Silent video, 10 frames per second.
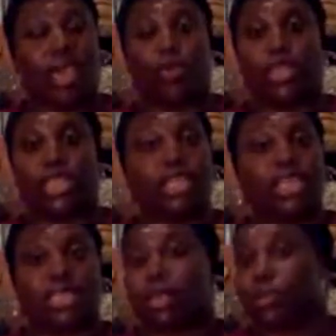and
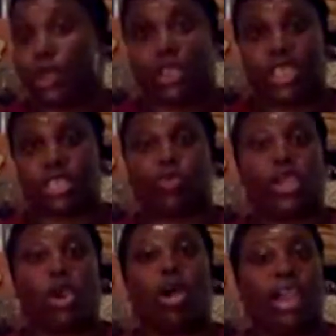within these communities,
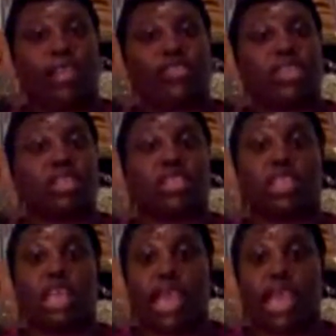we all have to